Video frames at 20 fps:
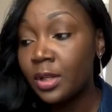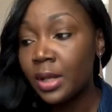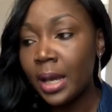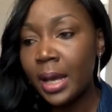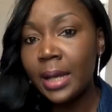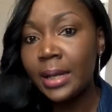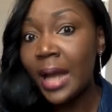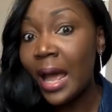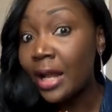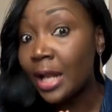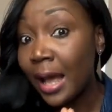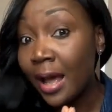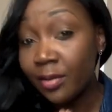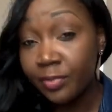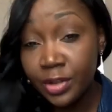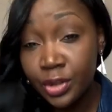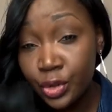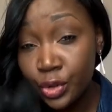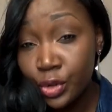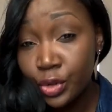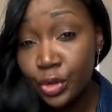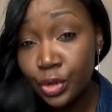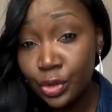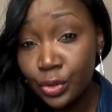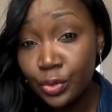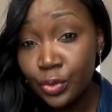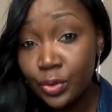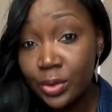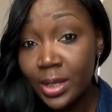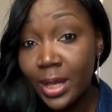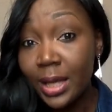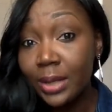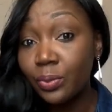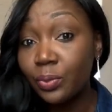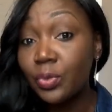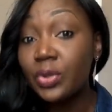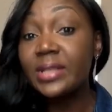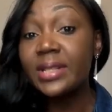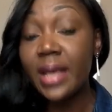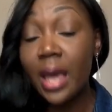And having to do that was